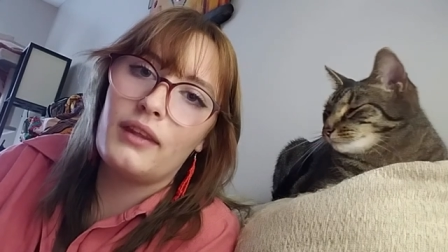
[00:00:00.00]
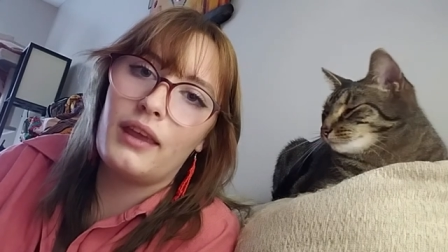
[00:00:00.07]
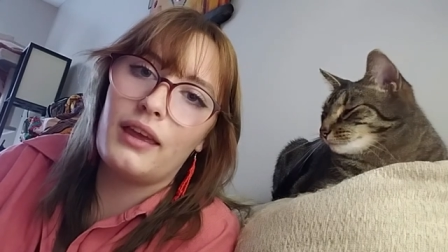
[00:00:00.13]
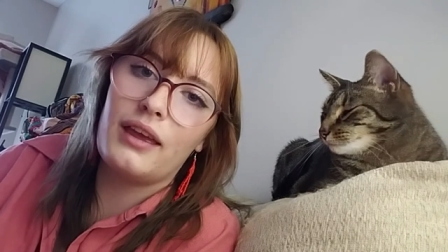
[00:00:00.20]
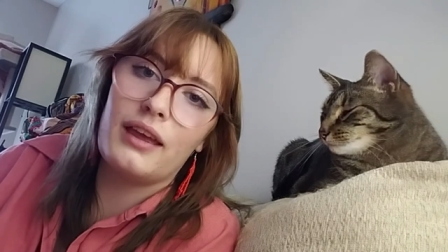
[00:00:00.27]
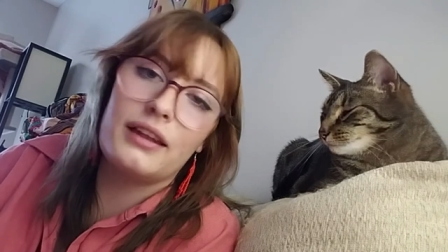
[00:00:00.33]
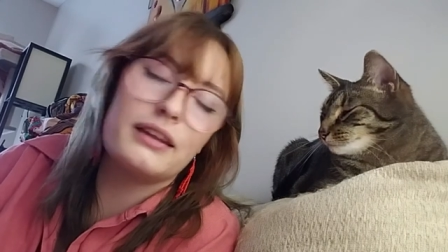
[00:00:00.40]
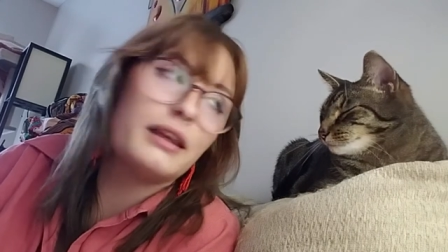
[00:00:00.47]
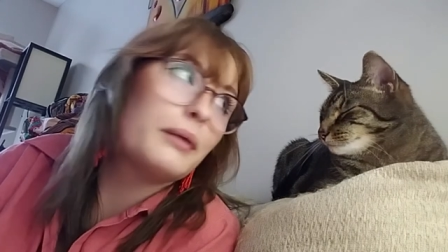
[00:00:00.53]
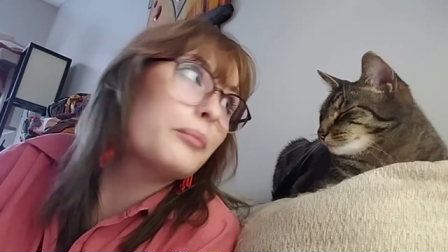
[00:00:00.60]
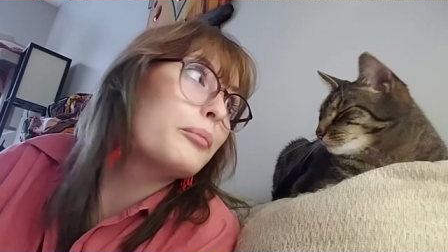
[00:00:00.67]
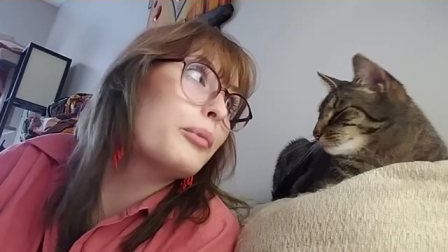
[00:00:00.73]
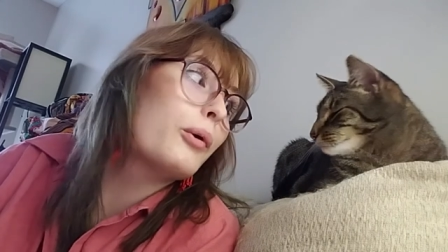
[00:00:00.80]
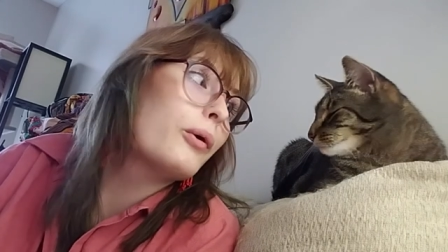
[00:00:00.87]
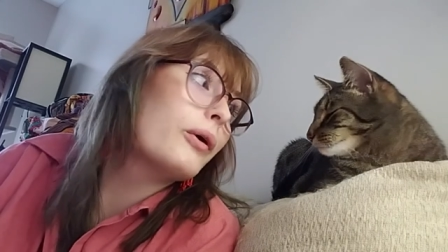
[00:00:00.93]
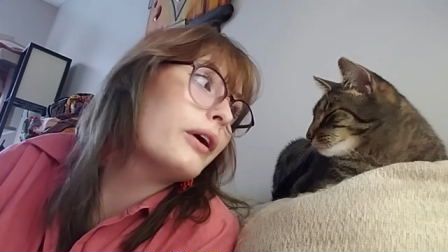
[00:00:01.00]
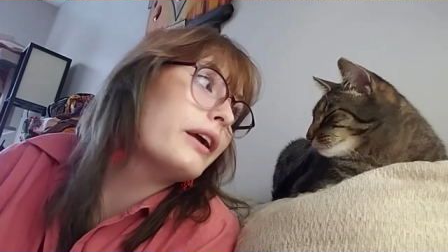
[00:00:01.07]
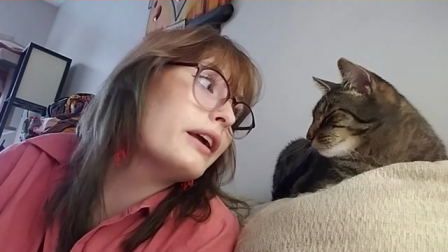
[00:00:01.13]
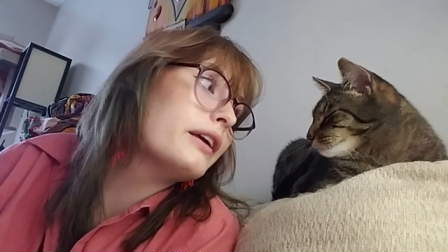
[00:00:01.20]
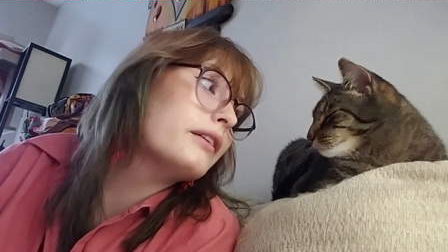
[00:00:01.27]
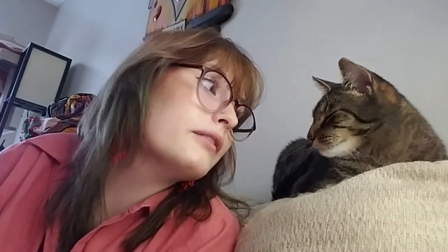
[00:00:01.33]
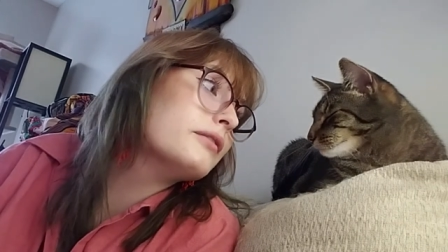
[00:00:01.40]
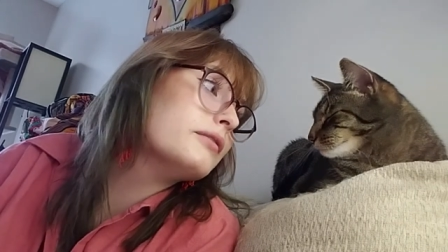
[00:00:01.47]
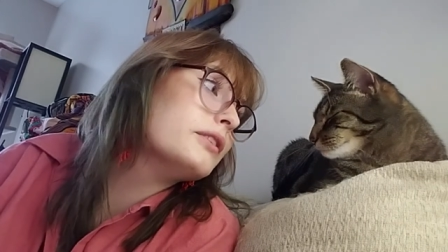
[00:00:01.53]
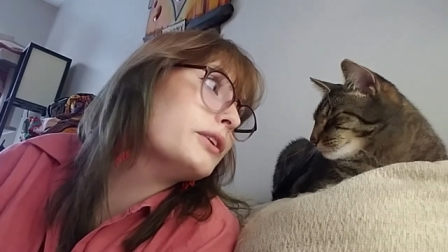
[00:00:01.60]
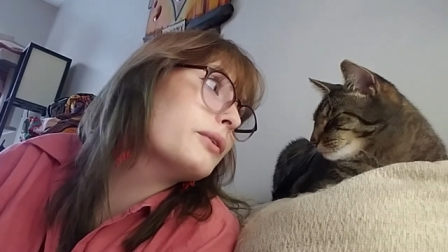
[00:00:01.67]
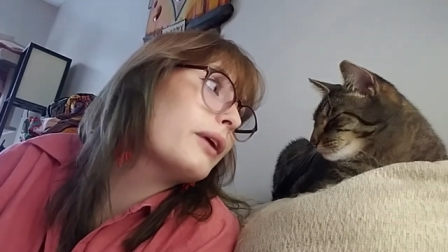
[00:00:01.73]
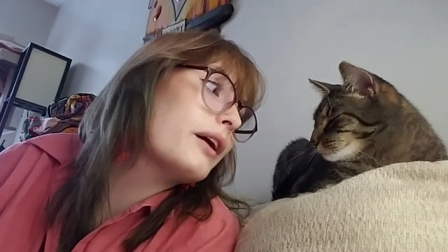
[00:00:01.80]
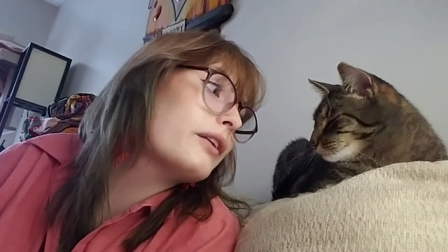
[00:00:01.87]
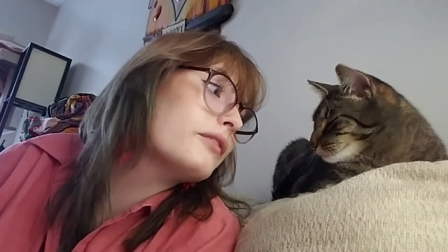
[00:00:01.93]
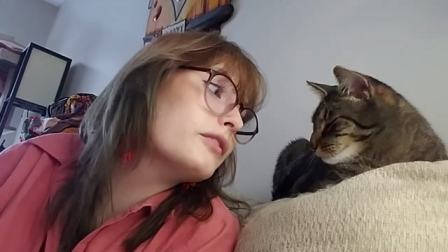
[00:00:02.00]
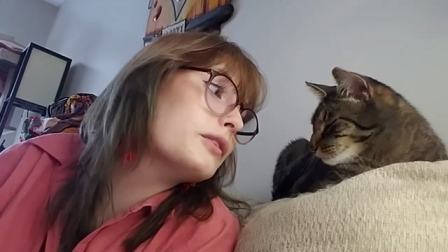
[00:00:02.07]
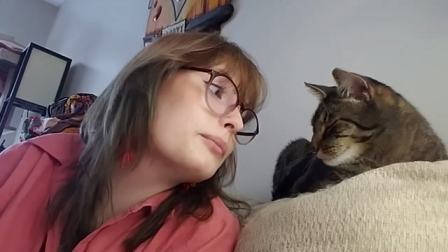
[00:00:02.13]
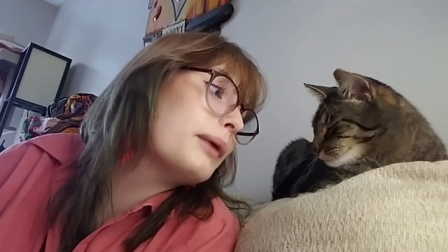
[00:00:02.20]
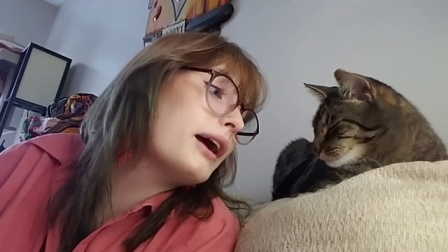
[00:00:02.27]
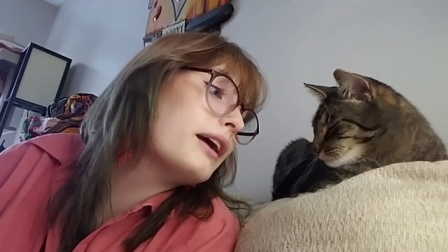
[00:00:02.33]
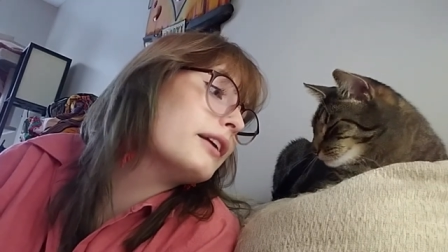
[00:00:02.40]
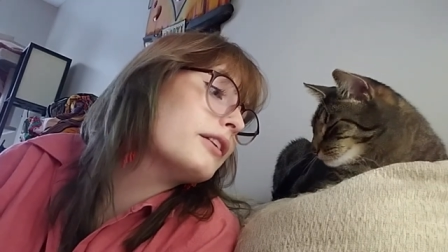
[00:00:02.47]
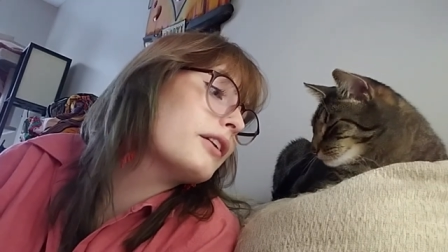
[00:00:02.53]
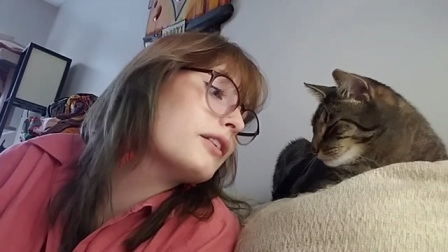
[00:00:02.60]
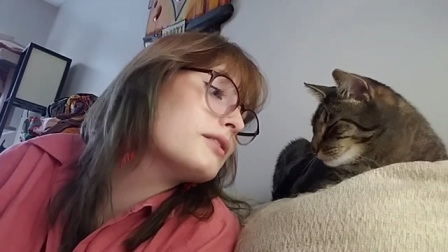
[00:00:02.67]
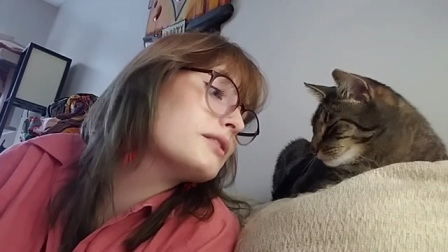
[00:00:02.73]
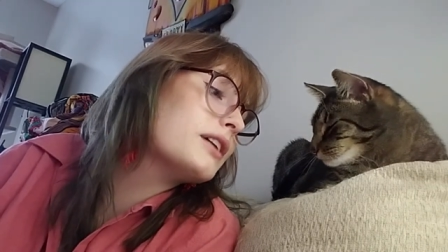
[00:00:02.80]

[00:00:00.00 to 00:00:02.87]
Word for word: And I'm boring you out of your mind, aren't